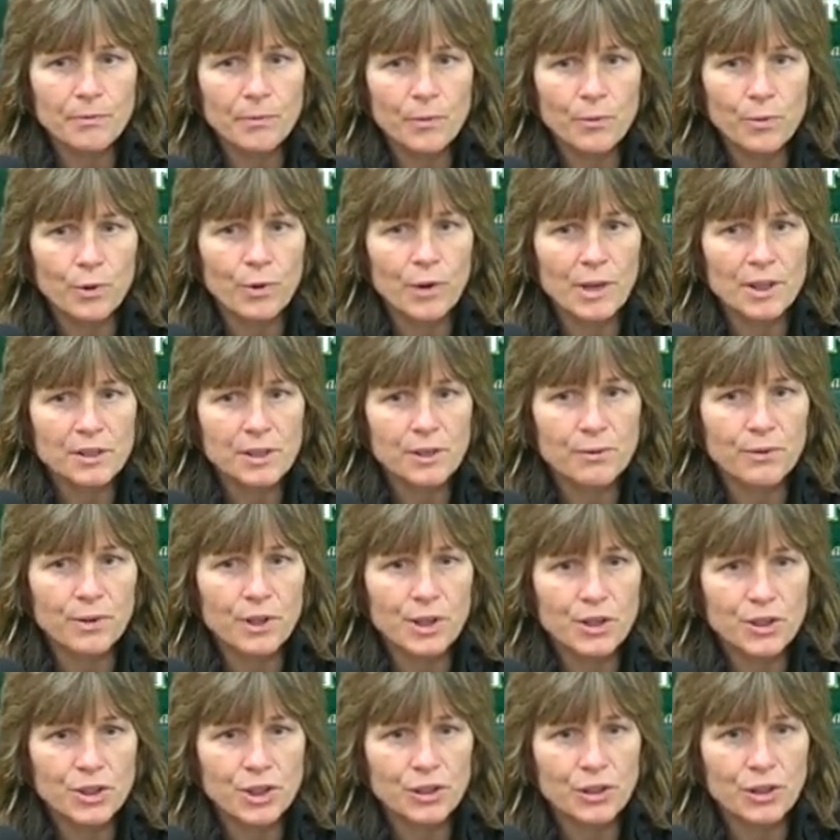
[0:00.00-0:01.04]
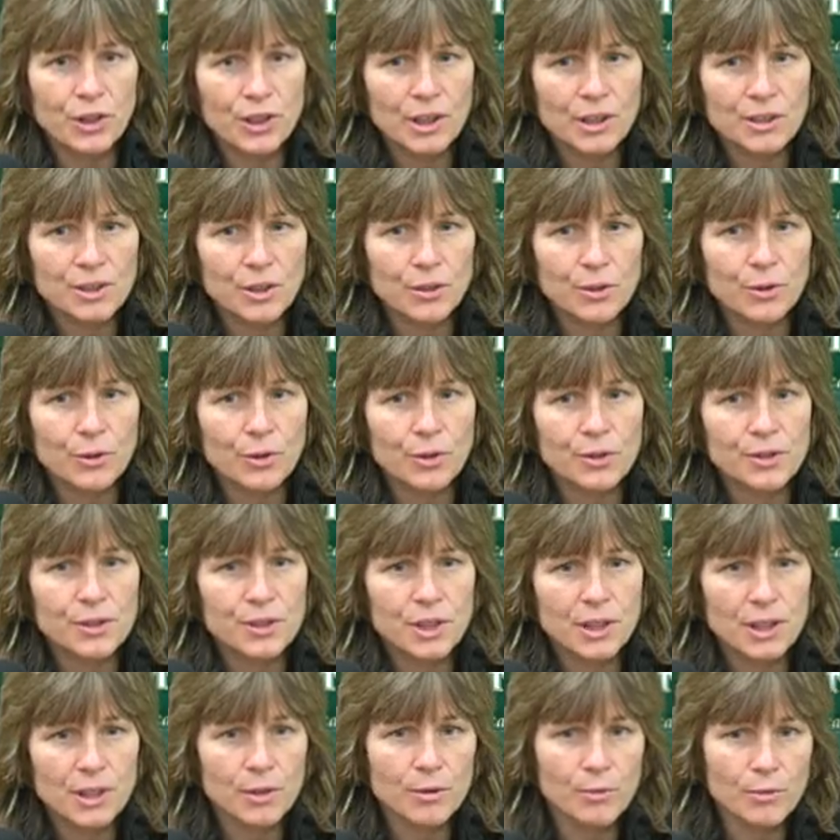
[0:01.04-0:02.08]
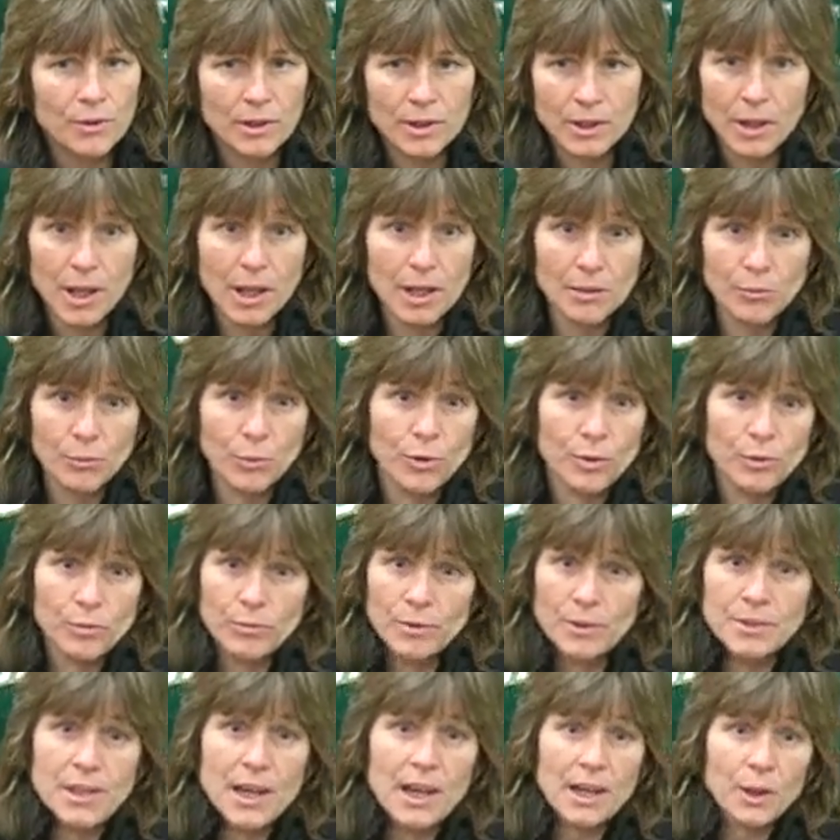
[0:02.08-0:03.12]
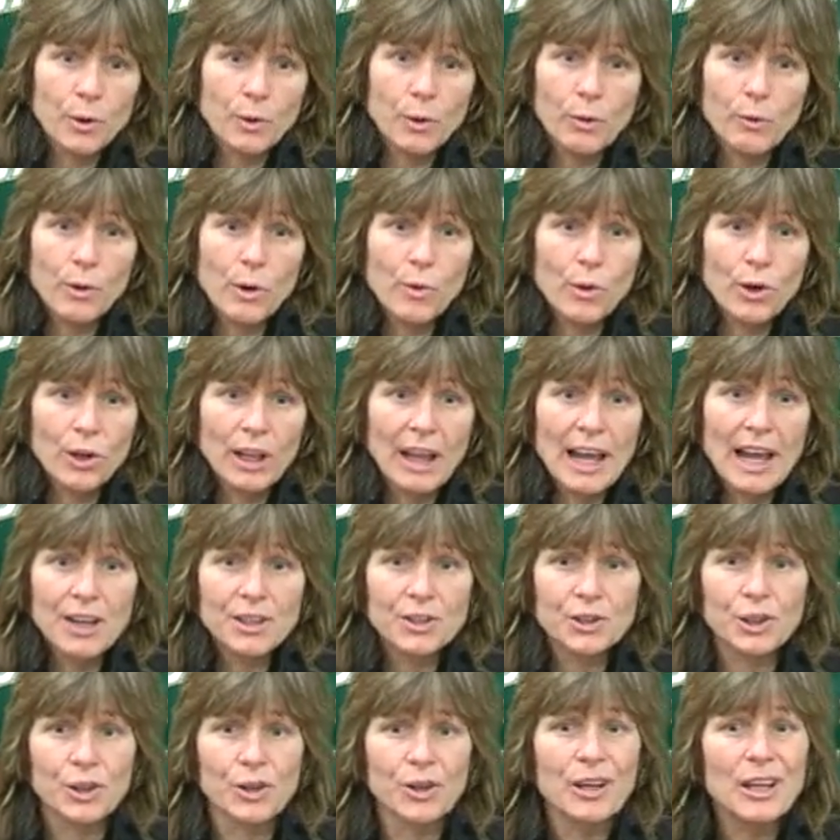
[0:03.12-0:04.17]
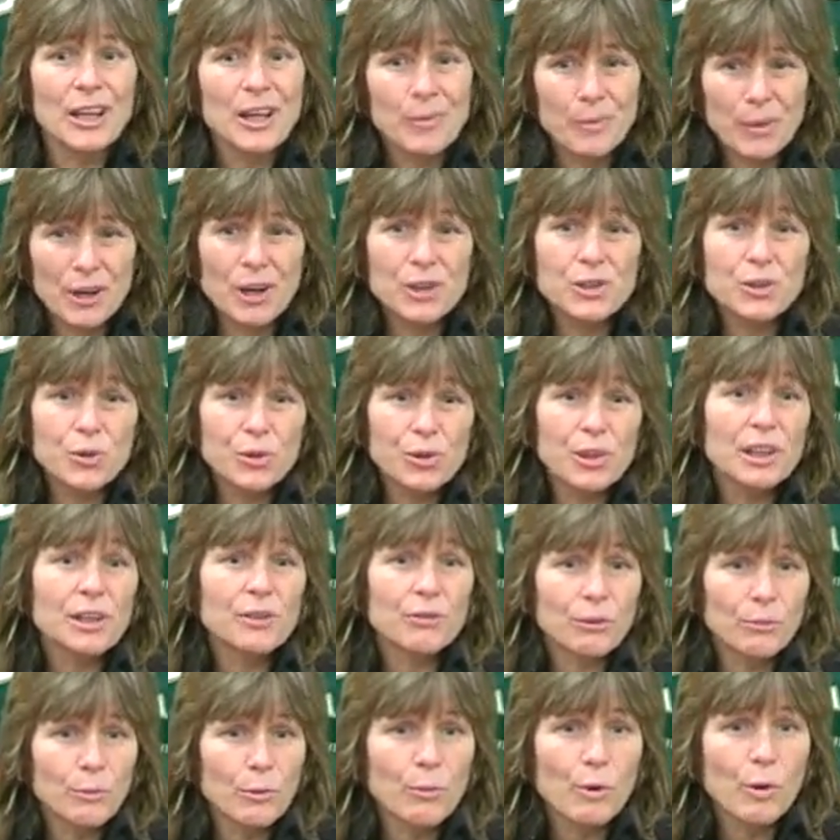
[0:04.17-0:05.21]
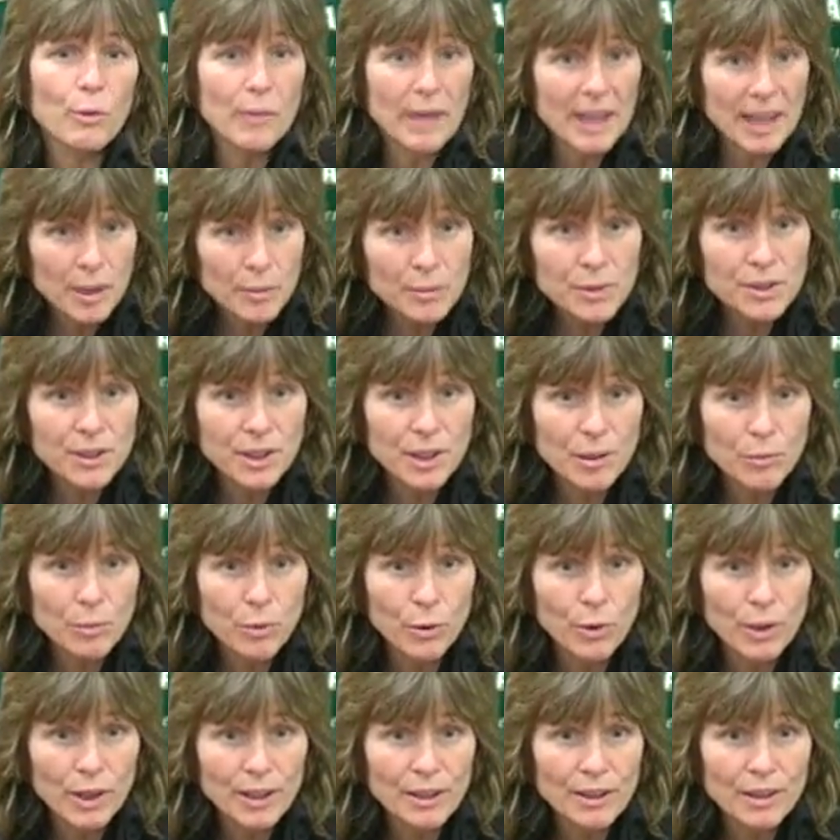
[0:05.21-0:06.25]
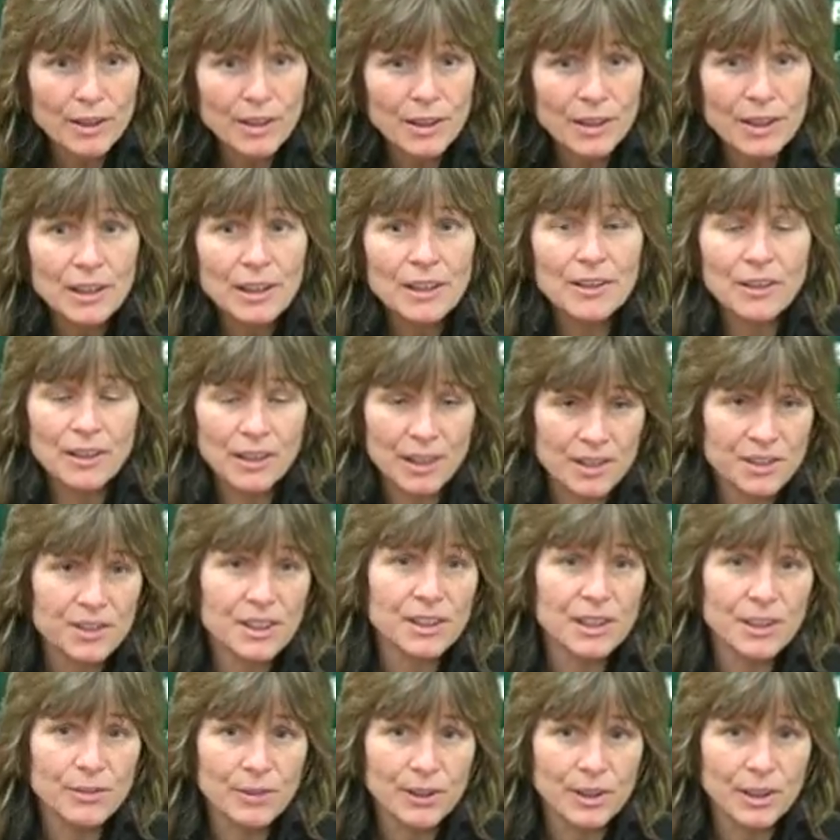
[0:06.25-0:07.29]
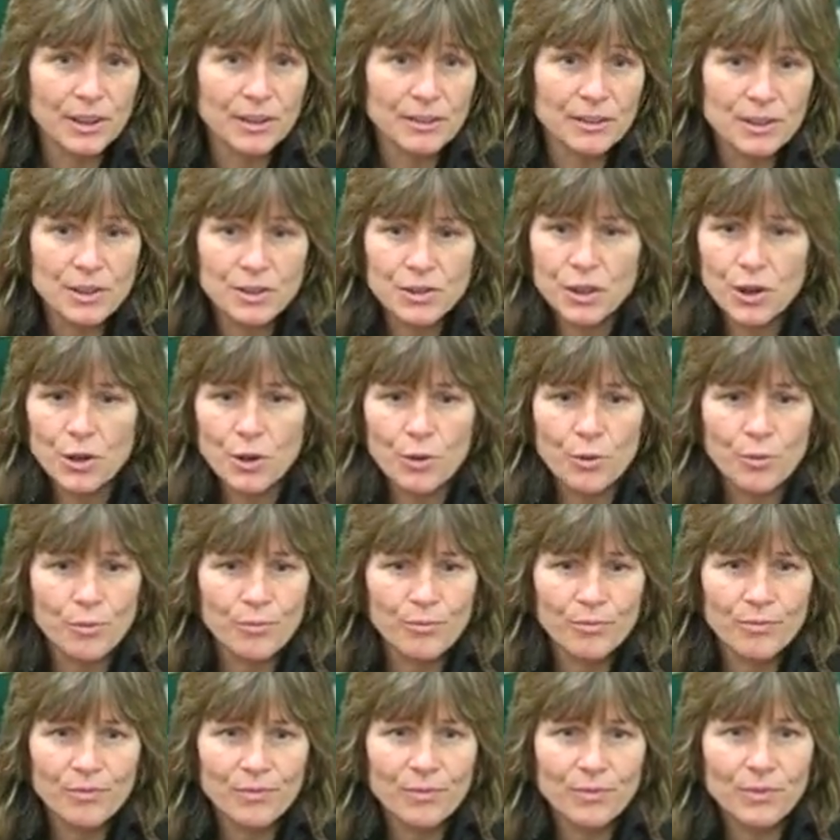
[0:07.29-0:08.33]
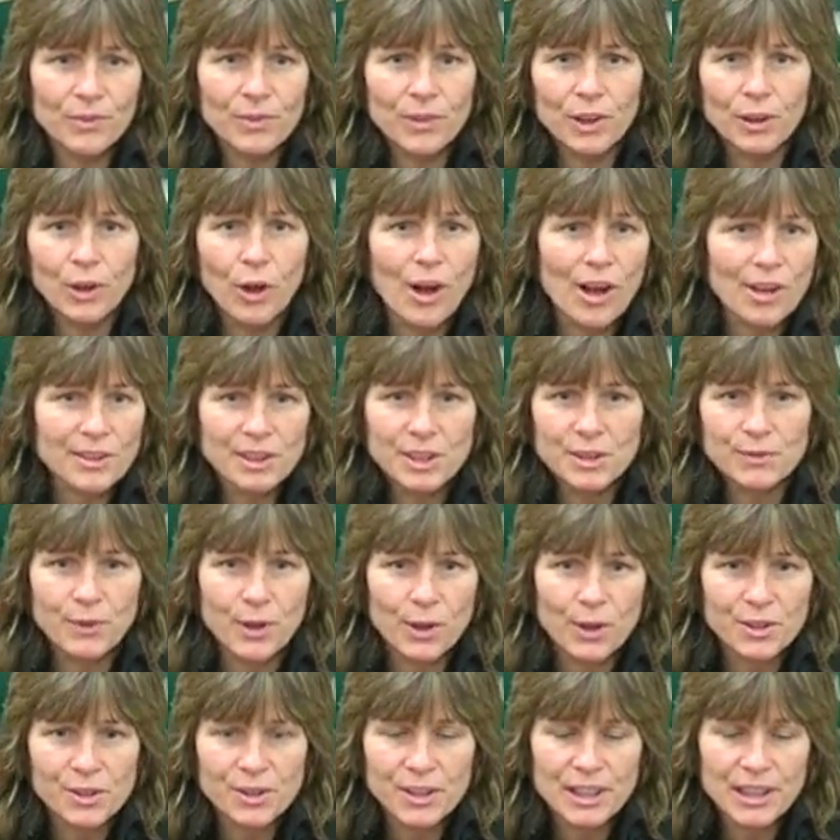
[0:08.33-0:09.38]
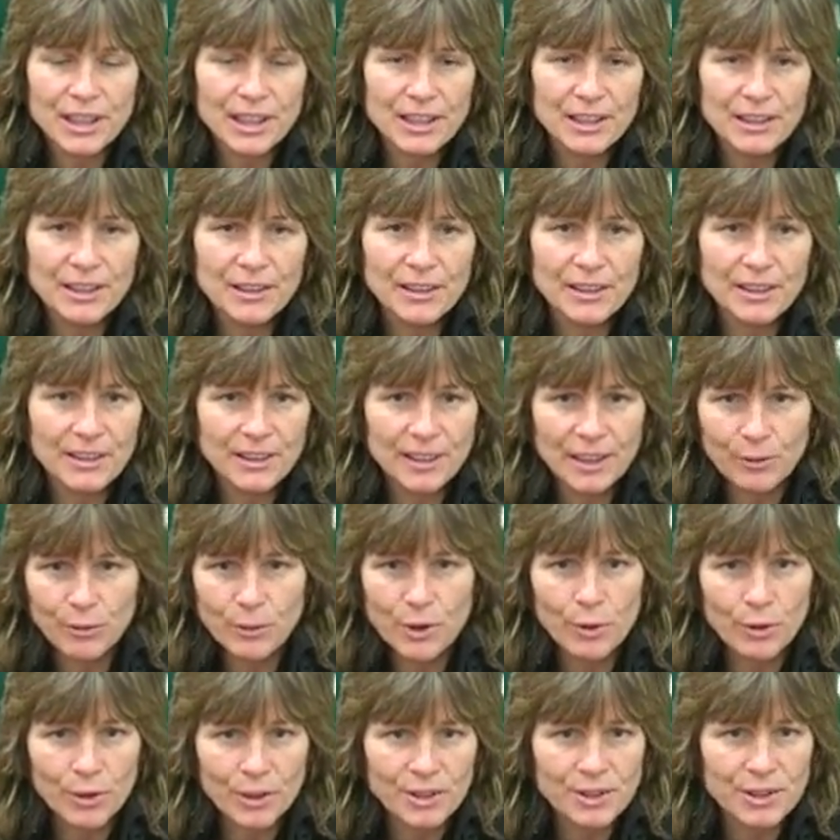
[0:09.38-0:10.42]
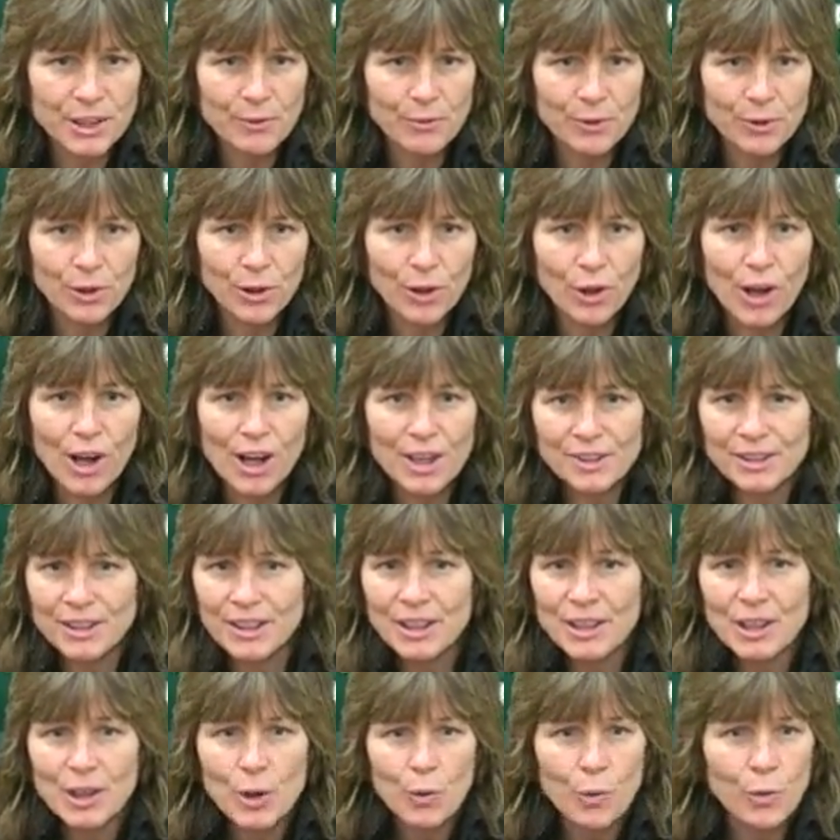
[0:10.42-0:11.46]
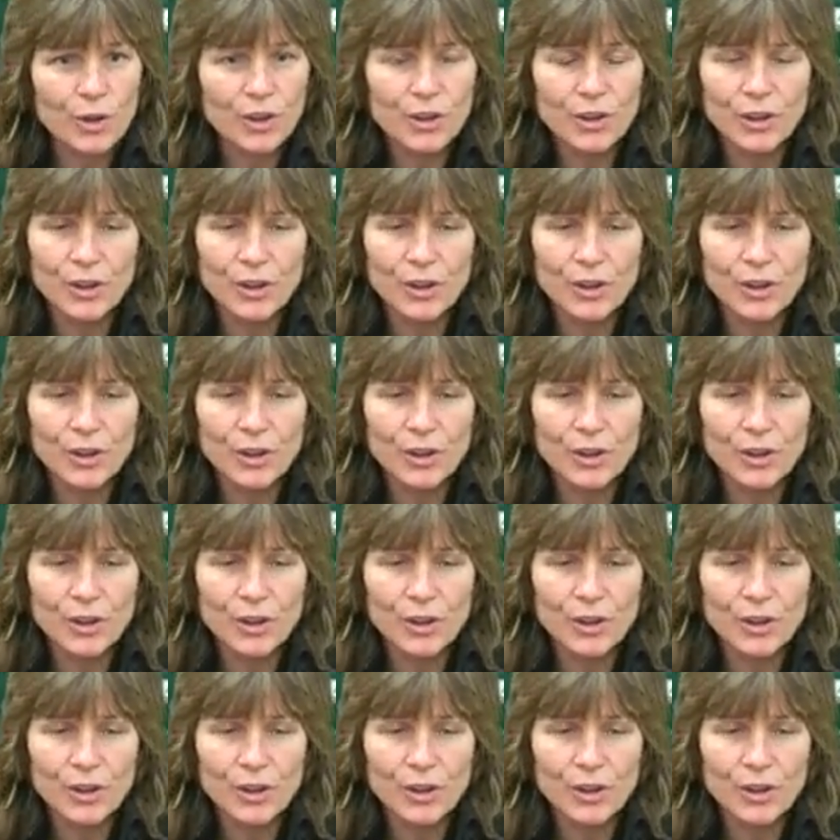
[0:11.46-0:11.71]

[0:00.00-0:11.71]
for us to finish as a third seed, again, we're exactly where we were last year. But I do think from a momentum standpoint that it's significant. So the loss as far as seeding, if we were to suffer a loss, wouldn't